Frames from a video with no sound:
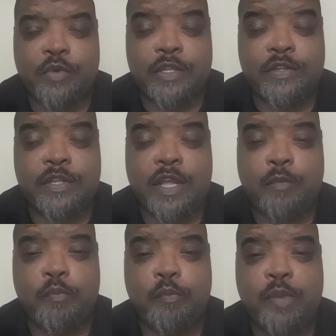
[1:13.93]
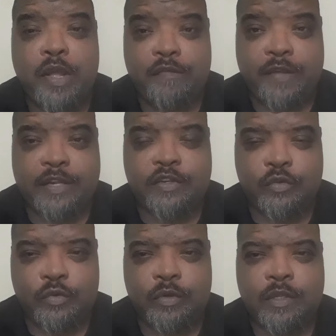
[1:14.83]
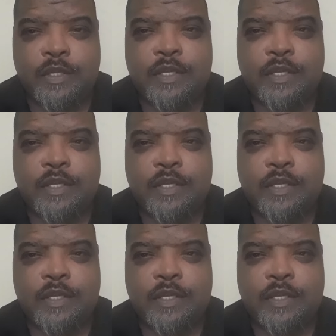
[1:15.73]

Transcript: was a perfect tool